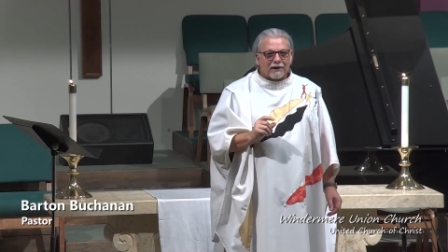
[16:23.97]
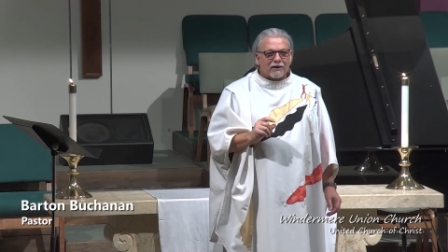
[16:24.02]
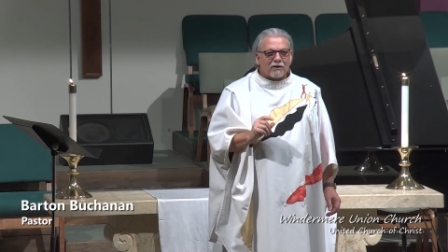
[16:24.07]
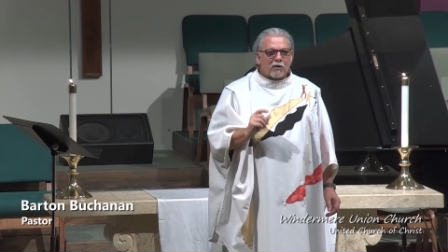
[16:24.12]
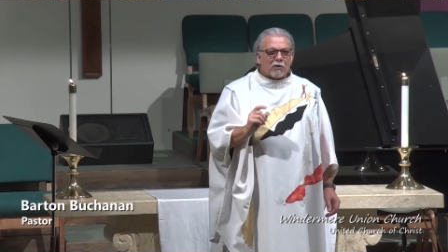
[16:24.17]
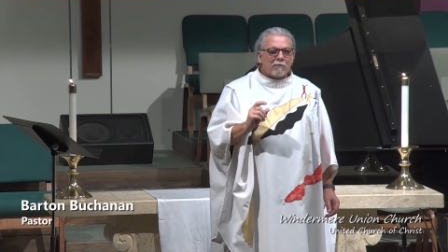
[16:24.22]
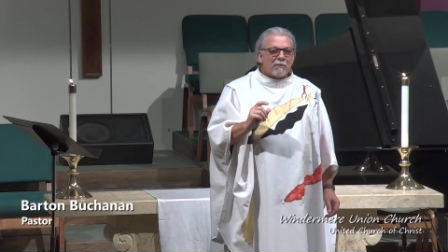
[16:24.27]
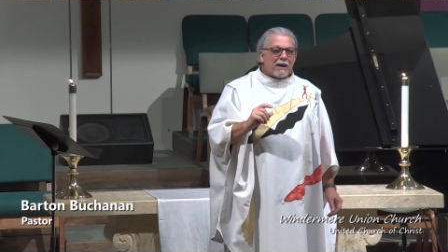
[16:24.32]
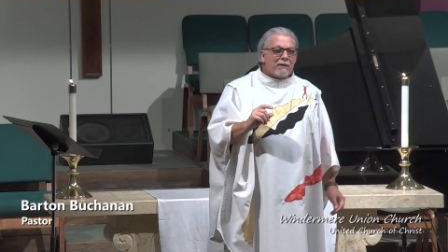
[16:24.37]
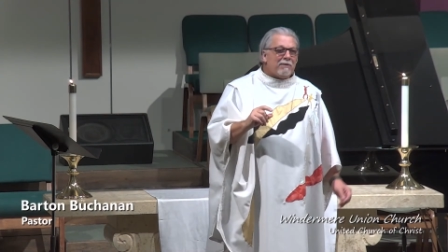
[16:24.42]
or
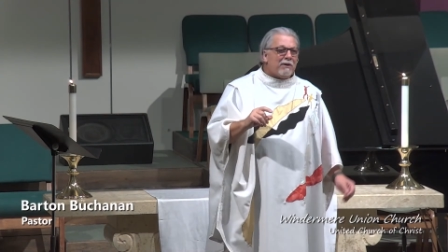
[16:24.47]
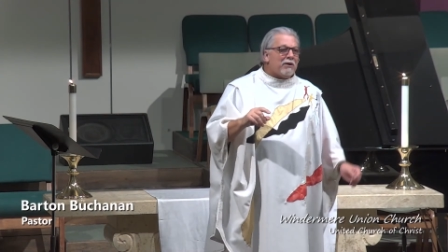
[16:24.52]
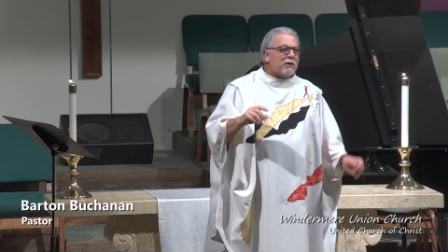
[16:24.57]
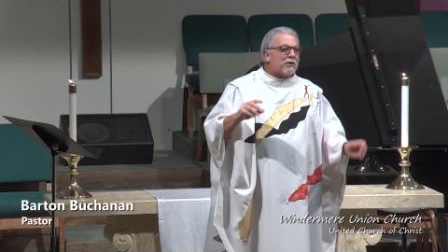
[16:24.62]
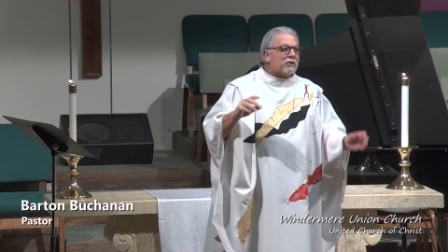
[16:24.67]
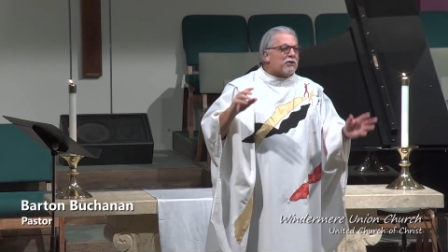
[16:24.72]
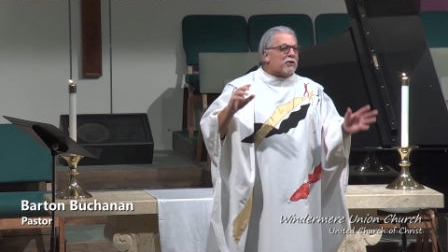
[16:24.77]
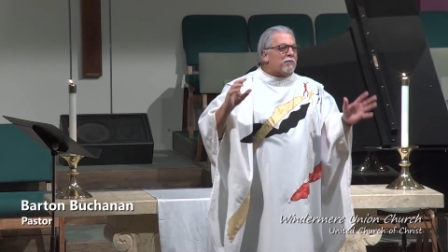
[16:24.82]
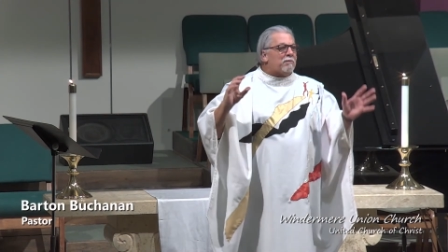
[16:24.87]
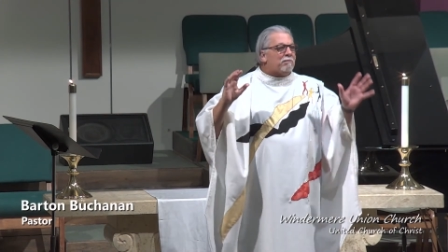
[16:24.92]
maybe you're
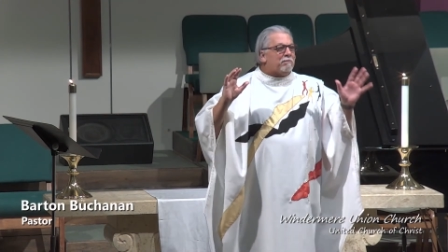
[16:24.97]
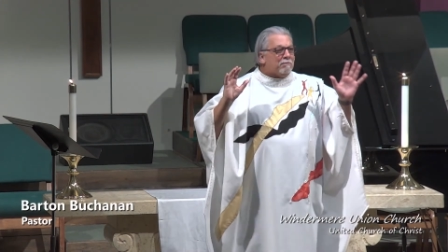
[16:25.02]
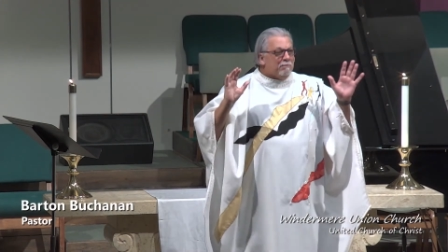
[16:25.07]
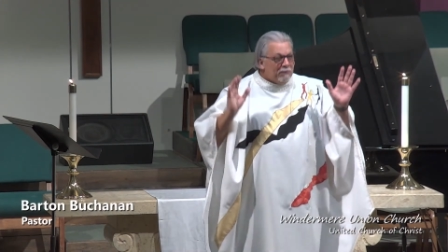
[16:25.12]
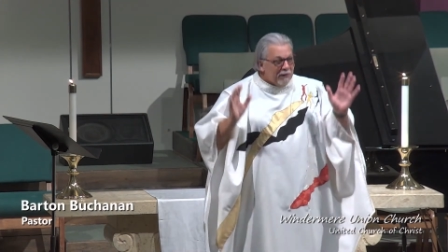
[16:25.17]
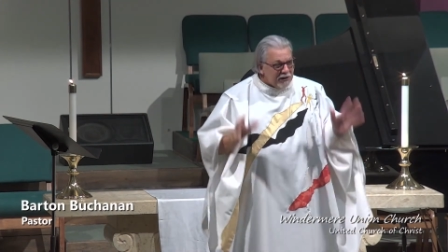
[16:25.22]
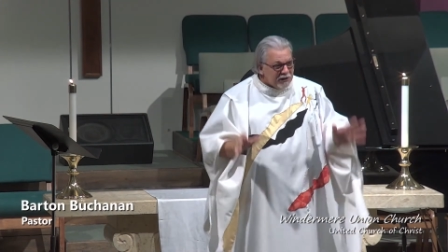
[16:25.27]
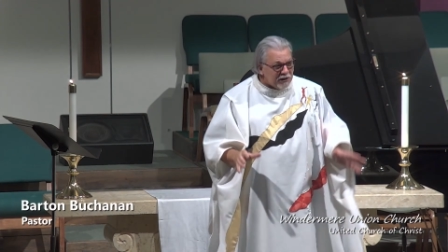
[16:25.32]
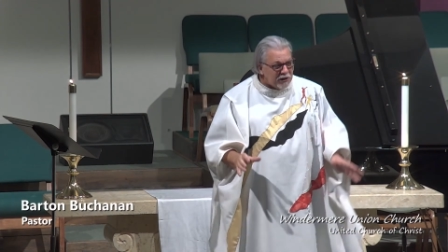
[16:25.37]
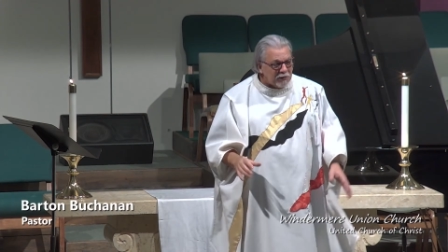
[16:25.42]
too
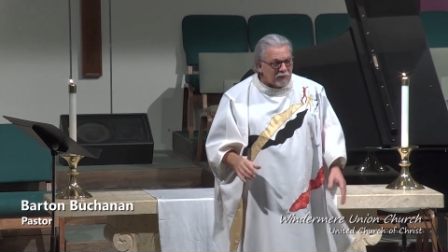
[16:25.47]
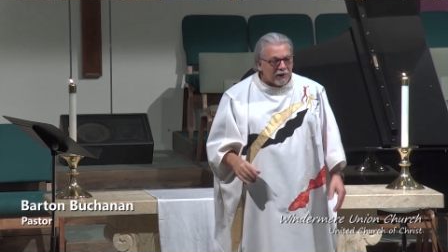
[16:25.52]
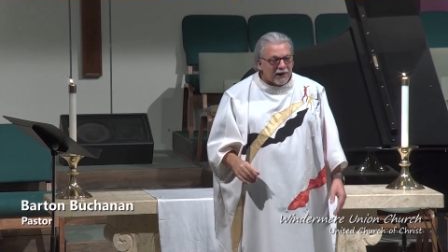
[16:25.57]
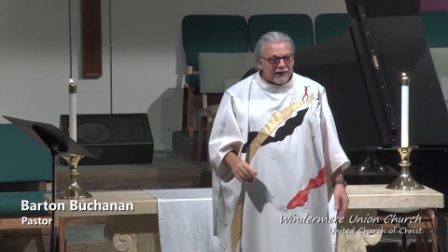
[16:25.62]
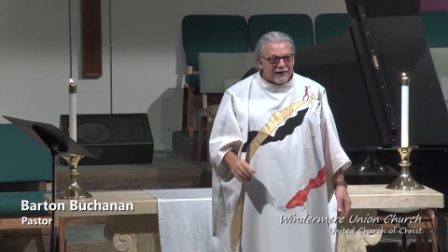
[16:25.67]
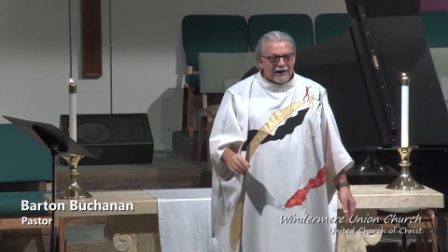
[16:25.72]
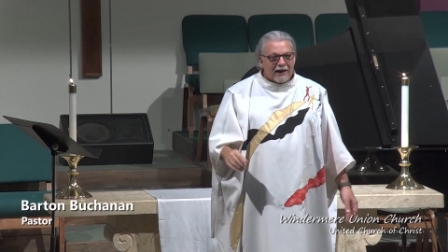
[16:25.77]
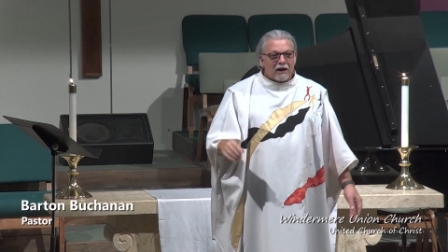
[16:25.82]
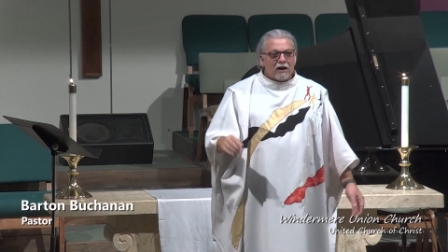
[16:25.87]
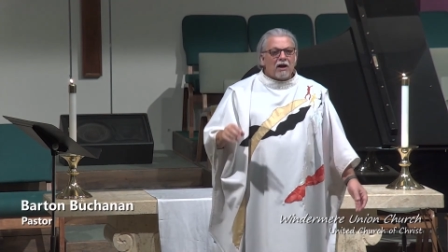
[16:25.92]
busy right
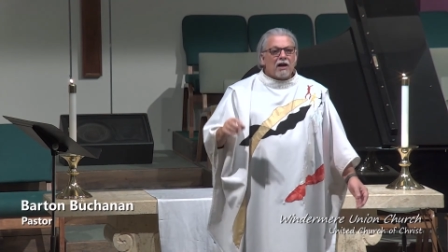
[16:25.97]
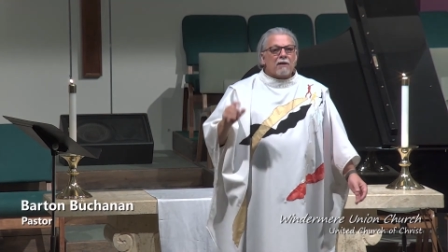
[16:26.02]
now